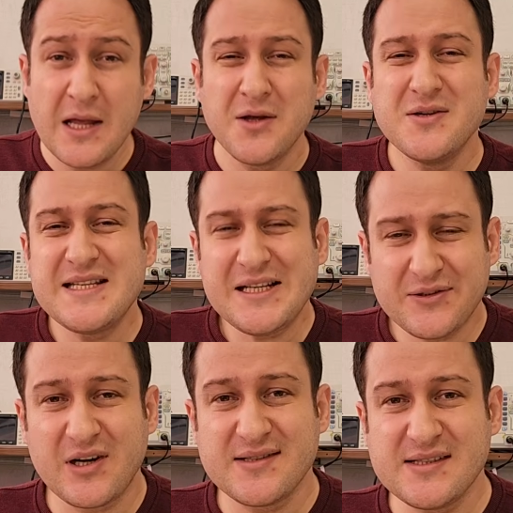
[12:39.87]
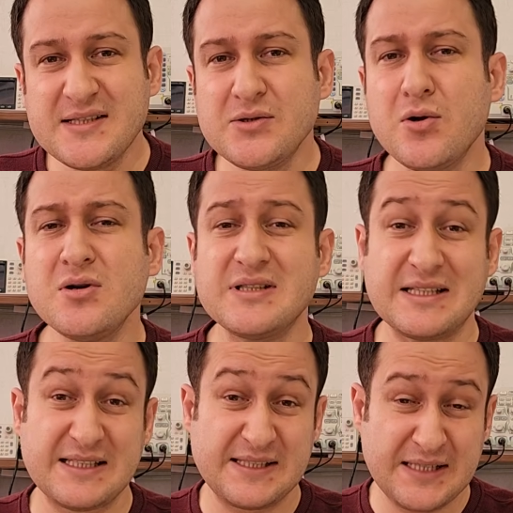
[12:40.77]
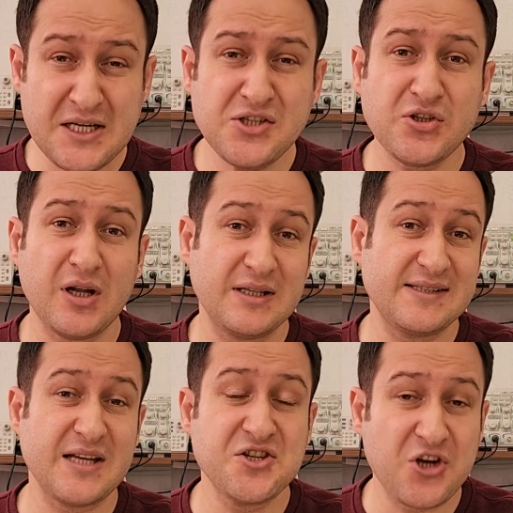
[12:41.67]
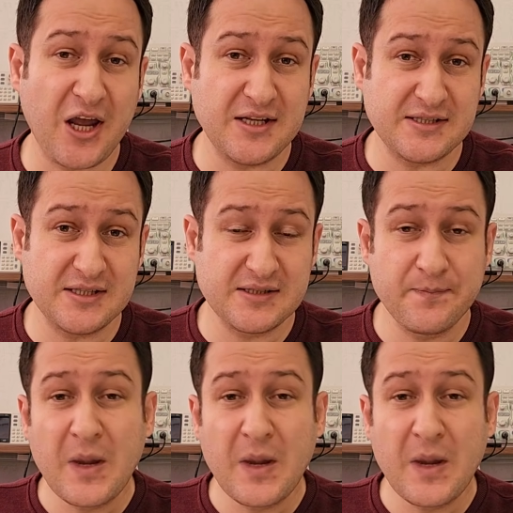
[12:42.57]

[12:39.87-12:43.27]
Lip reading: Using transistors is essential in such cases.